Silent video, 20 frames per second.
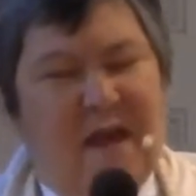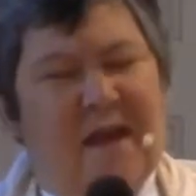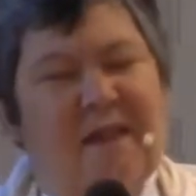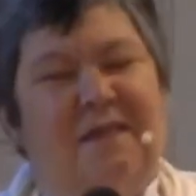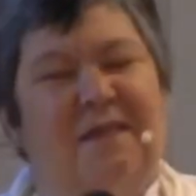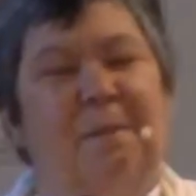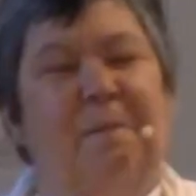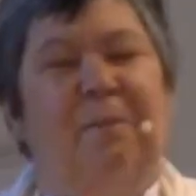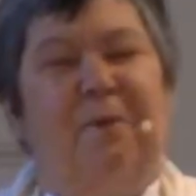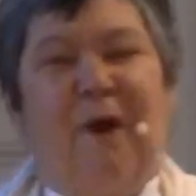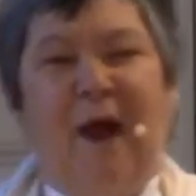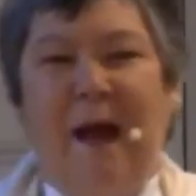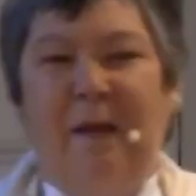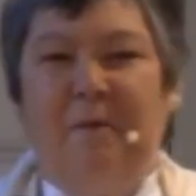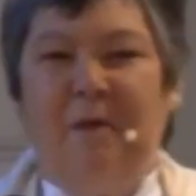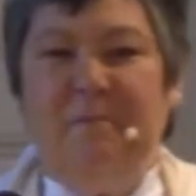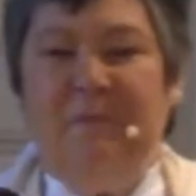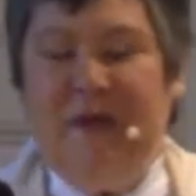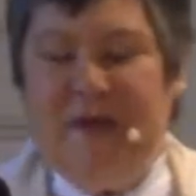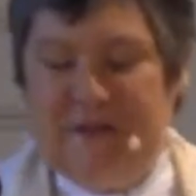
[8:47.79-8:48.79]
The
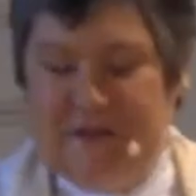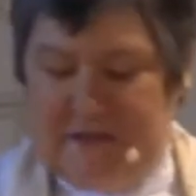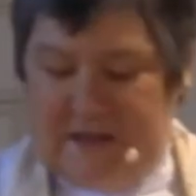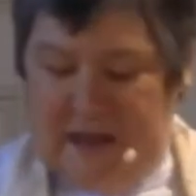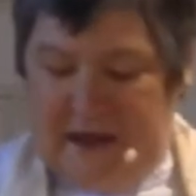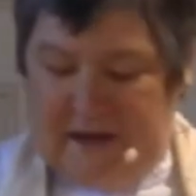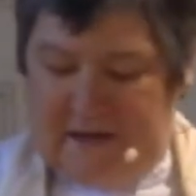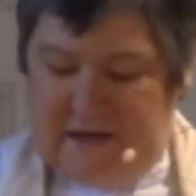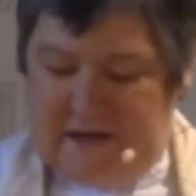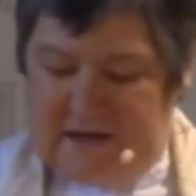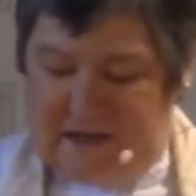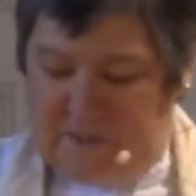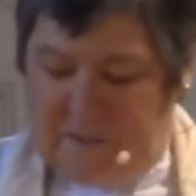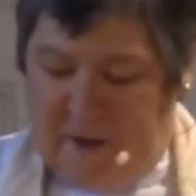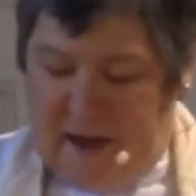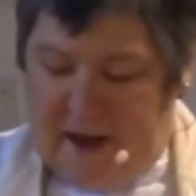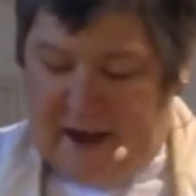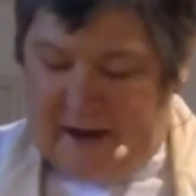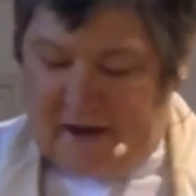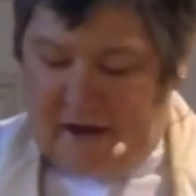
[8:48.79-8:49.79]
problem is that
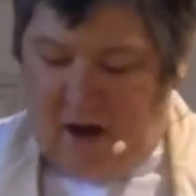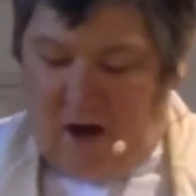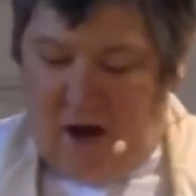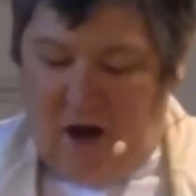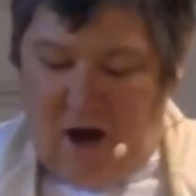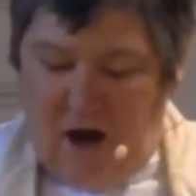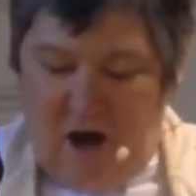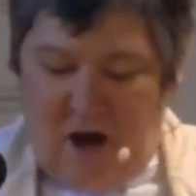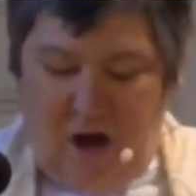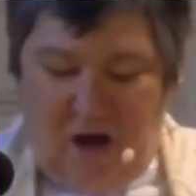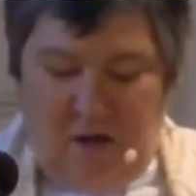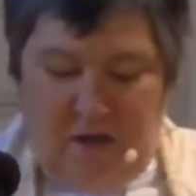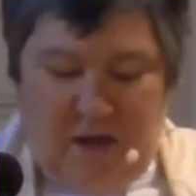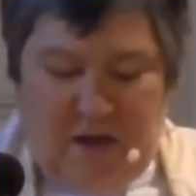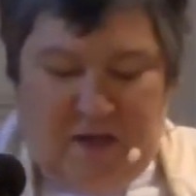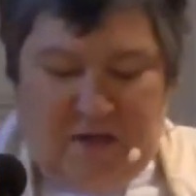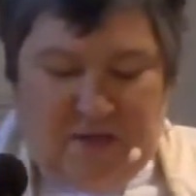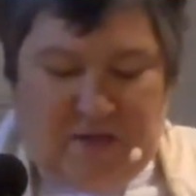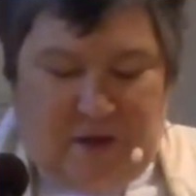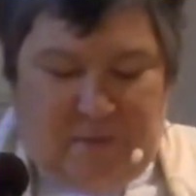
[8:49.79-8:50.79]
despite
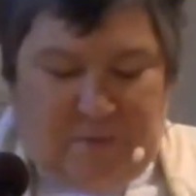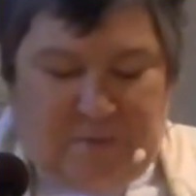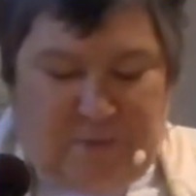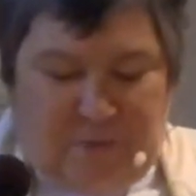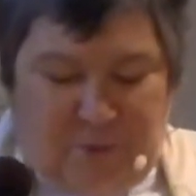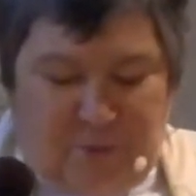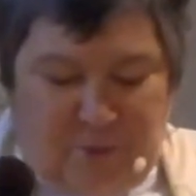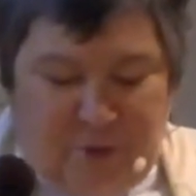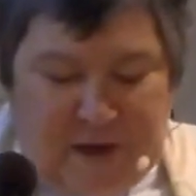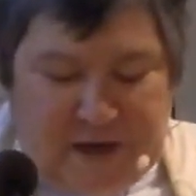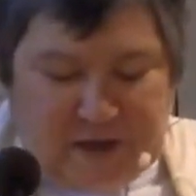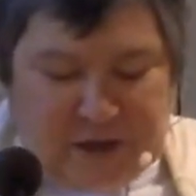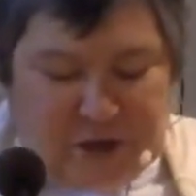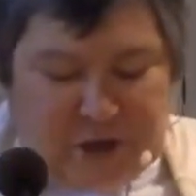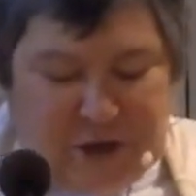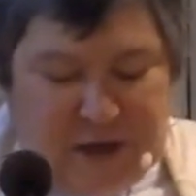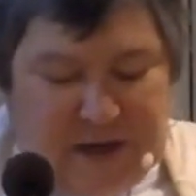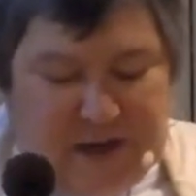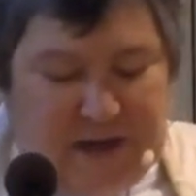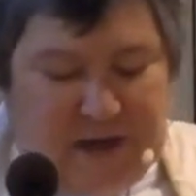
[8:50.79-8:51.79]
all the
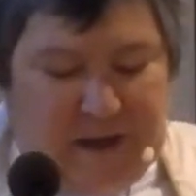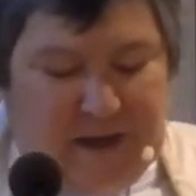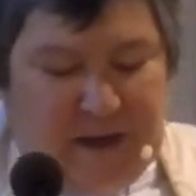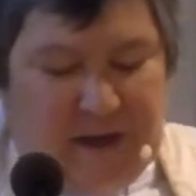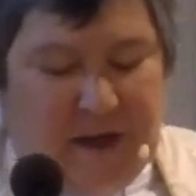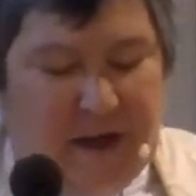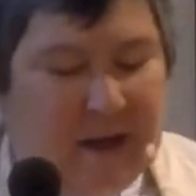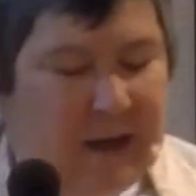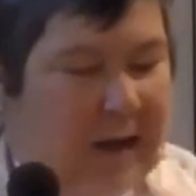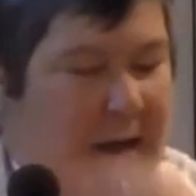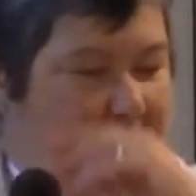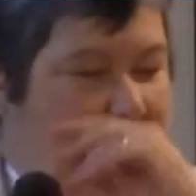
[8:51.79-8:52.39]
preaching